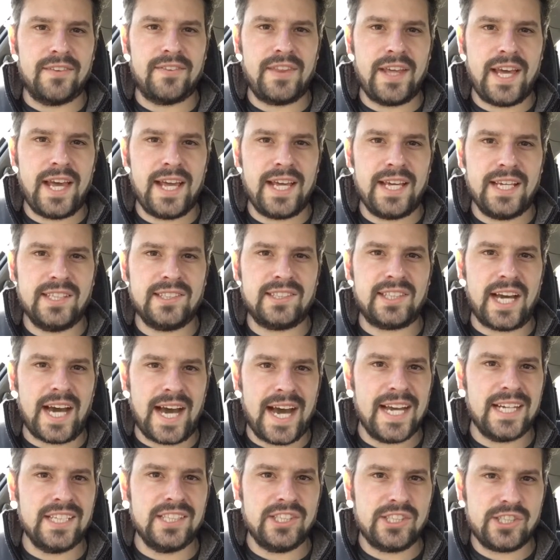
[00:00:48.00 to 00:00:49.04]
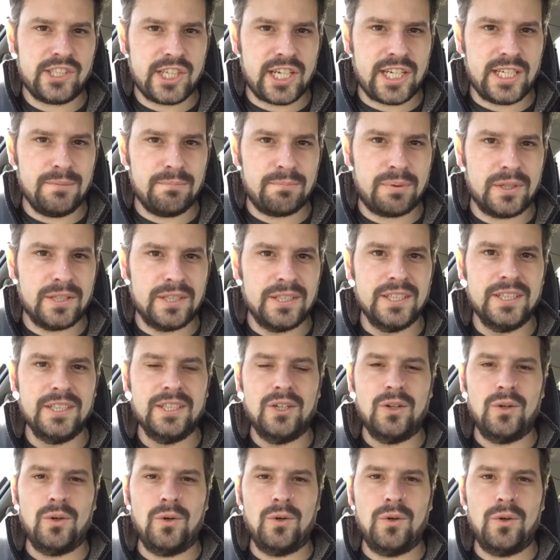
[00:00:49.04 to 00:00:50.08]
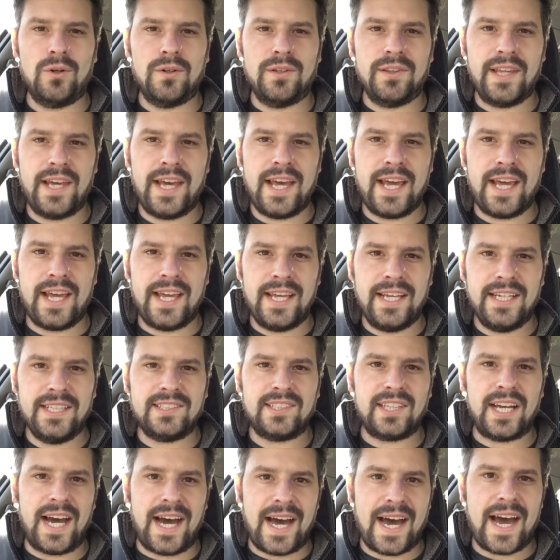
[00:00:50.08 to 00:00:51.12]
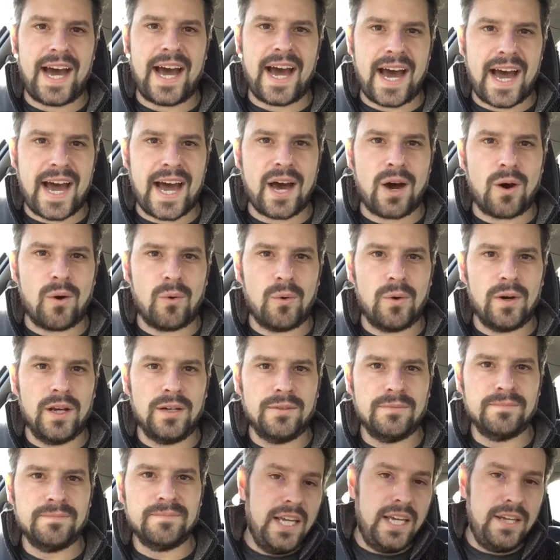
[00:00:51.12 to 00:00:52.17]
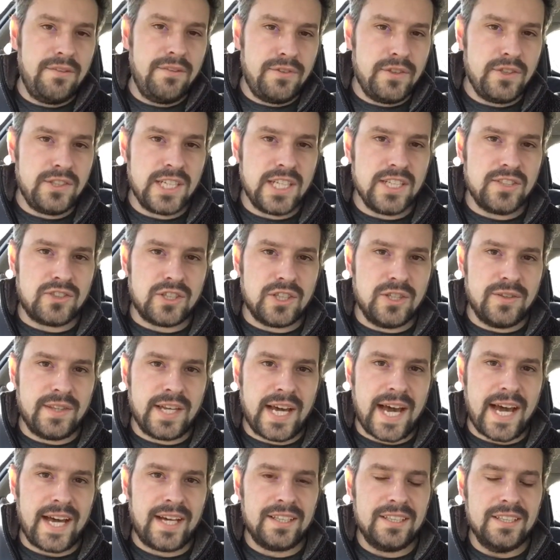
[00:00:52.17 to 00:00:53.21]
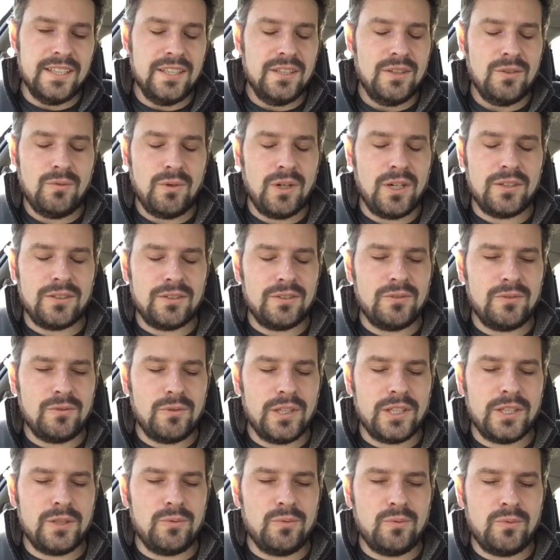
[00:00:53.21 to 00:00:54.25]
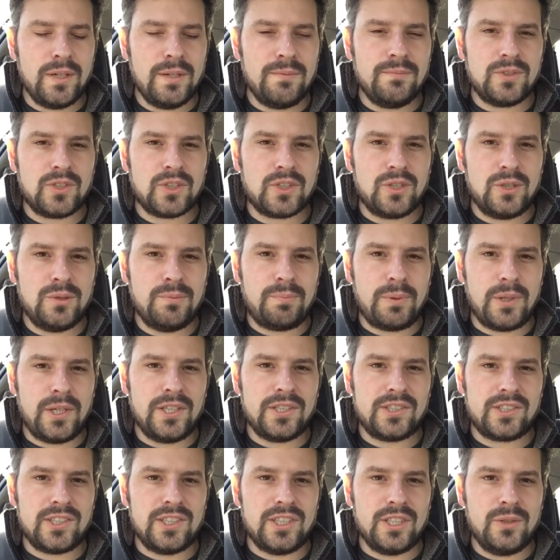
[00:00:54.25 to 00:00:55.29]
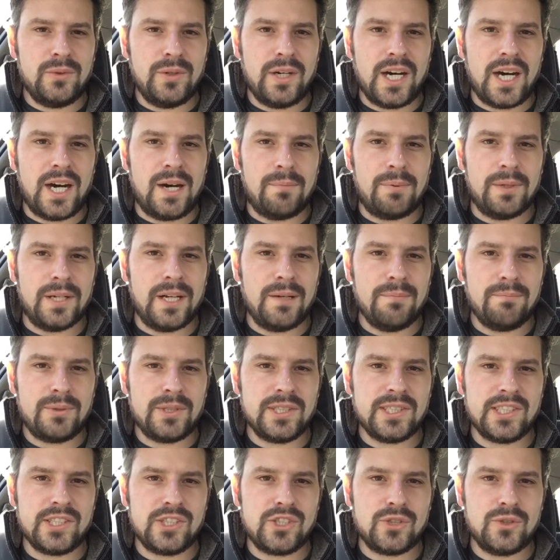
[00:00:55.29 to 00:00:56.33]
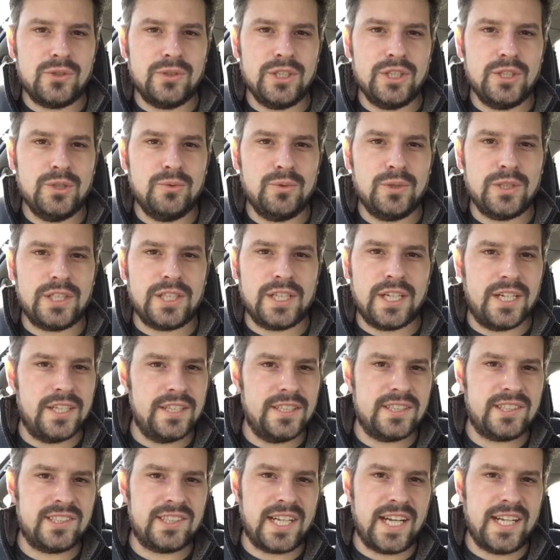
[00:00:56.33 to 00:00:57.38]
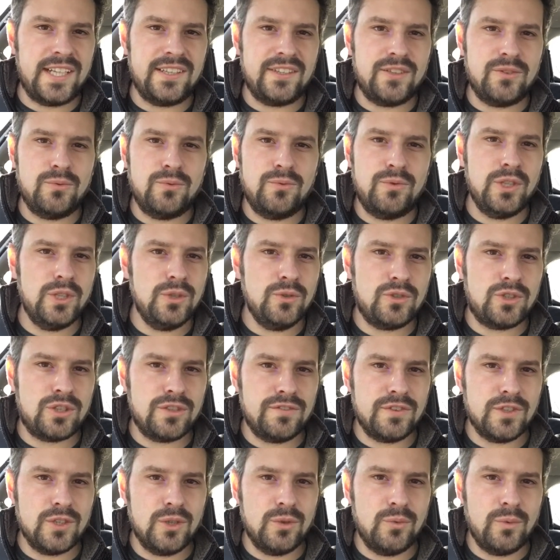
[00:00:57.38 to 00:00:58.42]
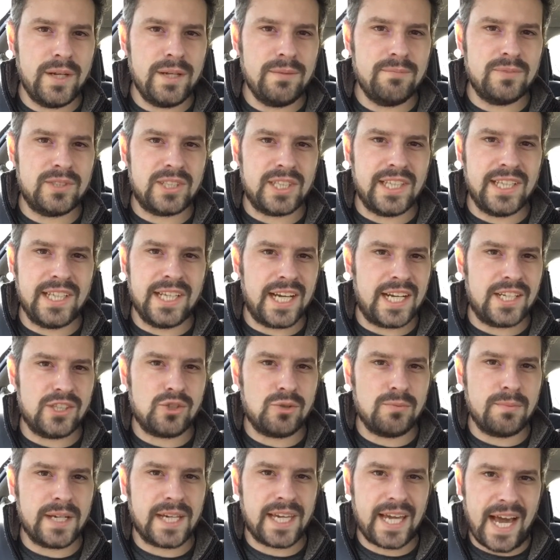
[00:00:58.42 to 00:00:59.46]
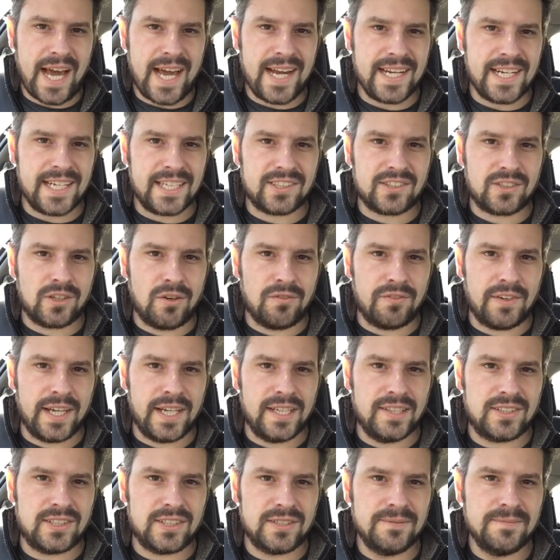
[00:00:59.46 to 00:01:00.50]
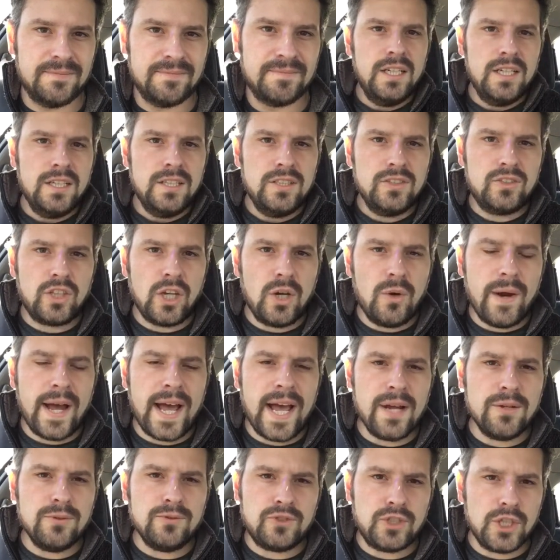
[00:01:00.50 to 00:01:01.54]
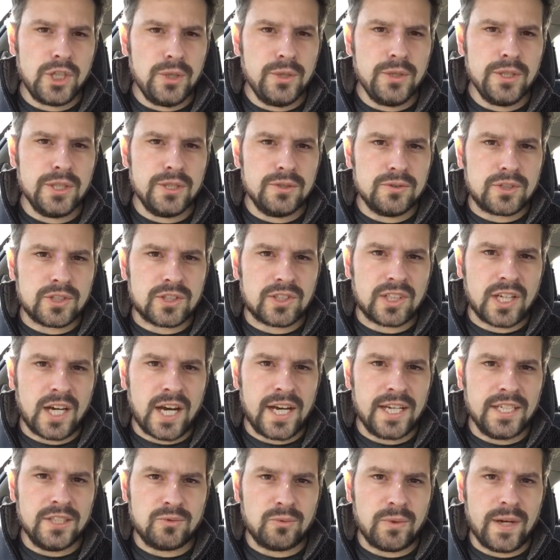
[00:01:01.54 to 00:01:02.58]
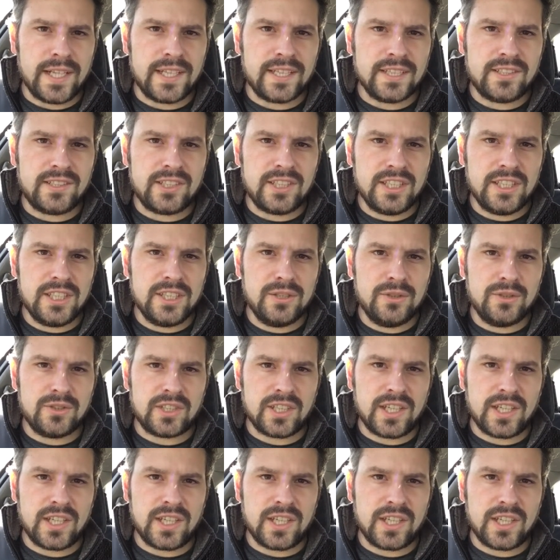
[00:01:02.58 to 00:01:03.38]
there is an sheep, or there is a owl. If you did do that, what a whimsical person you are, but I'm pretty sure you wouldn't understand the root of your whimsy, the actual mechanics of it. So how do you decide whether to use